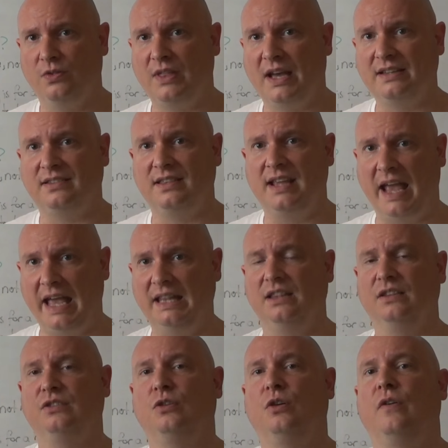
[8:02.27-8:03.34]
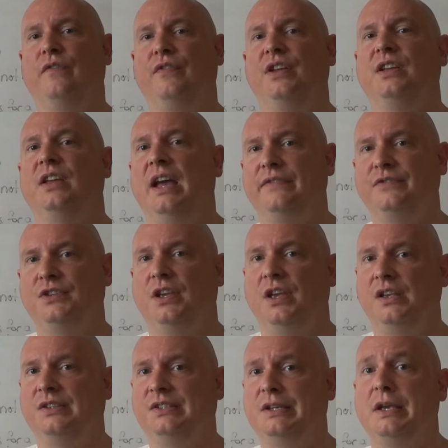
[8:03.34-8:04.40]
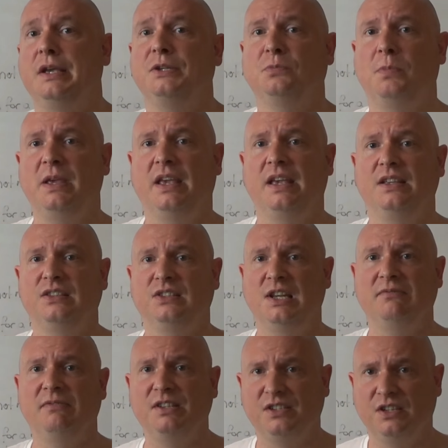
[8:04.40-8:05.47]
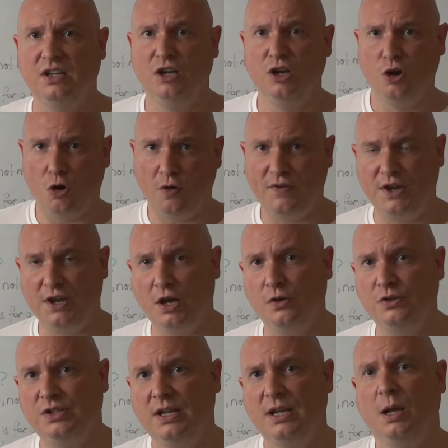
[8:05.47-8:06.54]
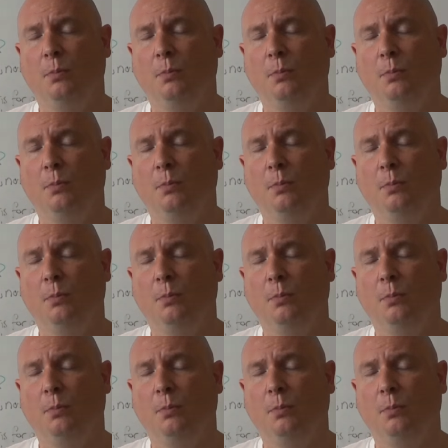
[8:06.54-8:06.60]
That's the end of the FCE CAE Speaking series of videos.